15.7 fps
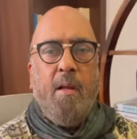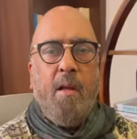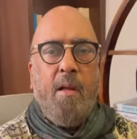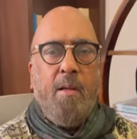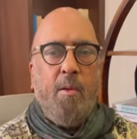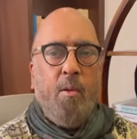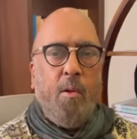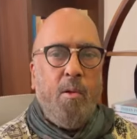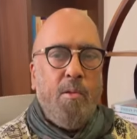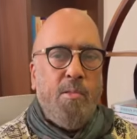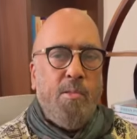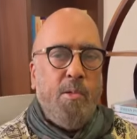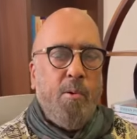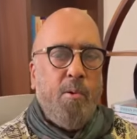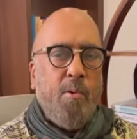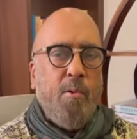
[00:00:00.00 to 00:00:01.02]
And
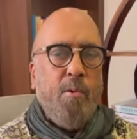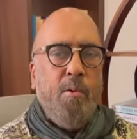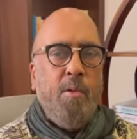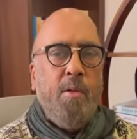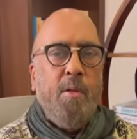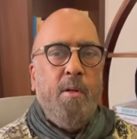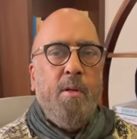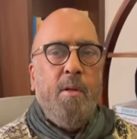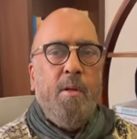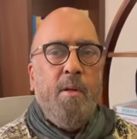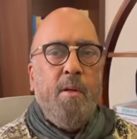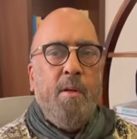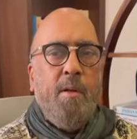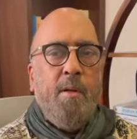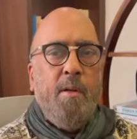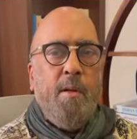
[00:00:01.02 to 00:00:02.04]
also,
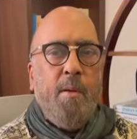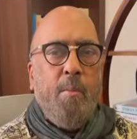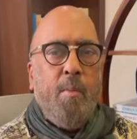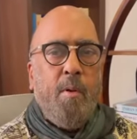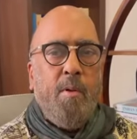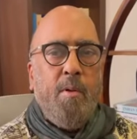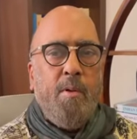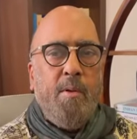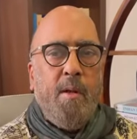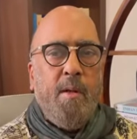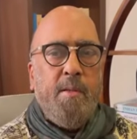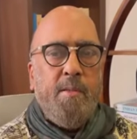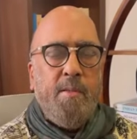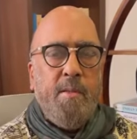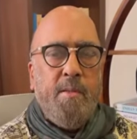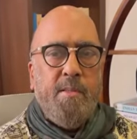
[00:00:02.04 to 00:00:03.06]

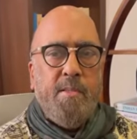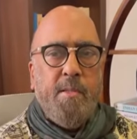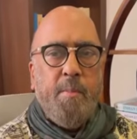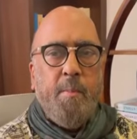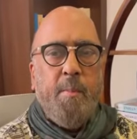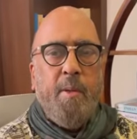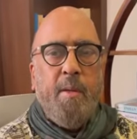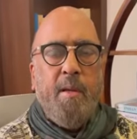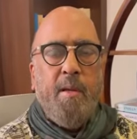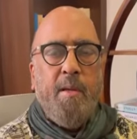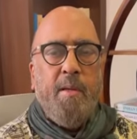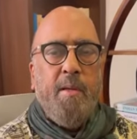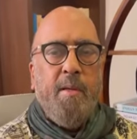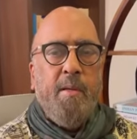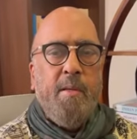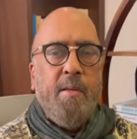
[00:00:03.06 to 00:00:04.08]
demonetization being
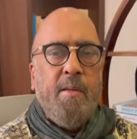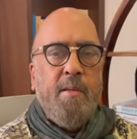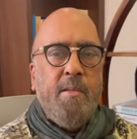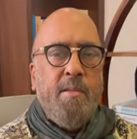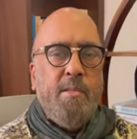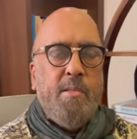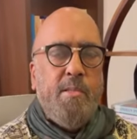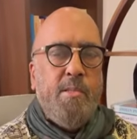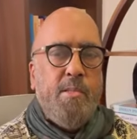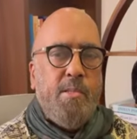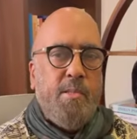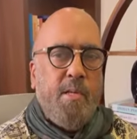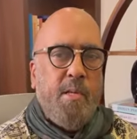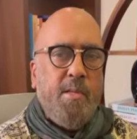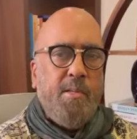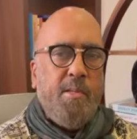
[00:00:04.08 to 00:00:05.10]

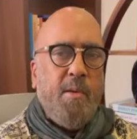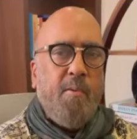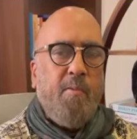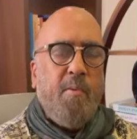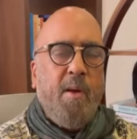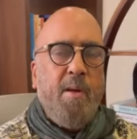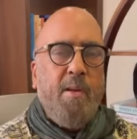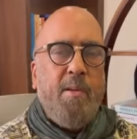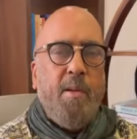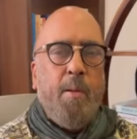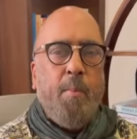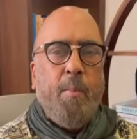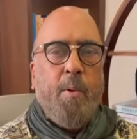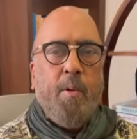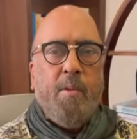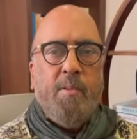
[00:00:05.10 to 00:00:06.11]
such a vital
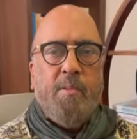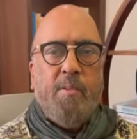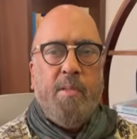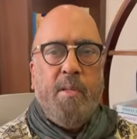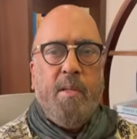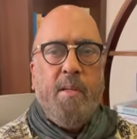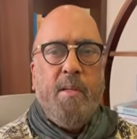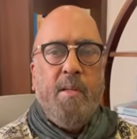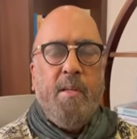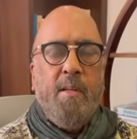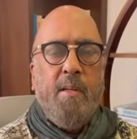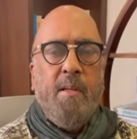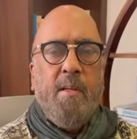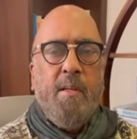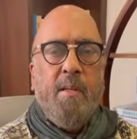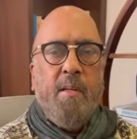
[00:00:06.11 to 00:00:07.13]
policy,
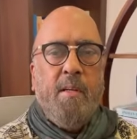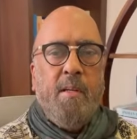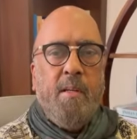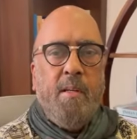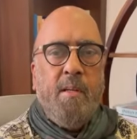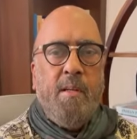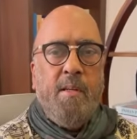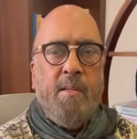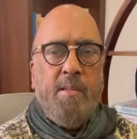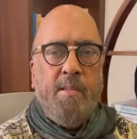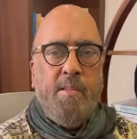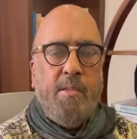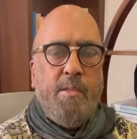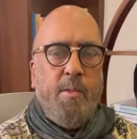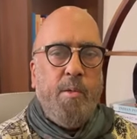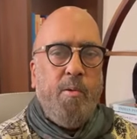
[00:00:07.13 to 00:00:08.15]
it
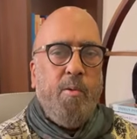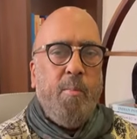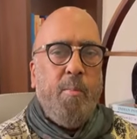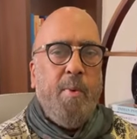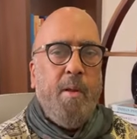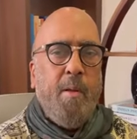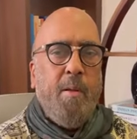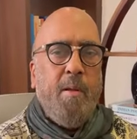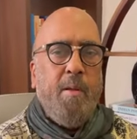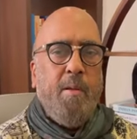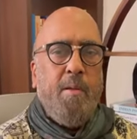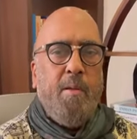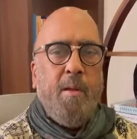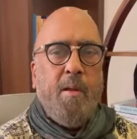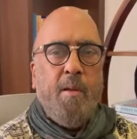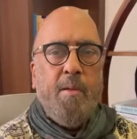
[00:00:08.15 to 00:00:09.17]
should have been
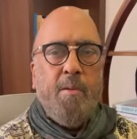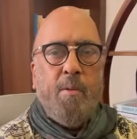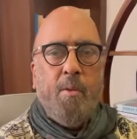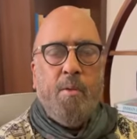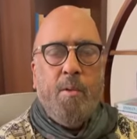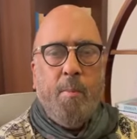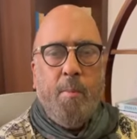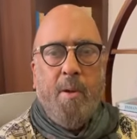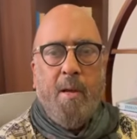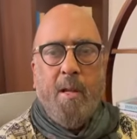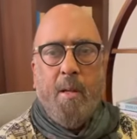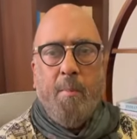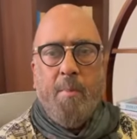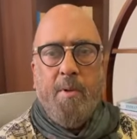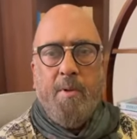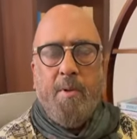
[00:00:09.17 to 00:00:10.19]
done through the
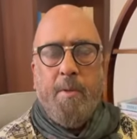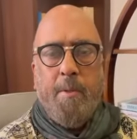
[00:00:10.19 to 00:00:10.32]
parliament.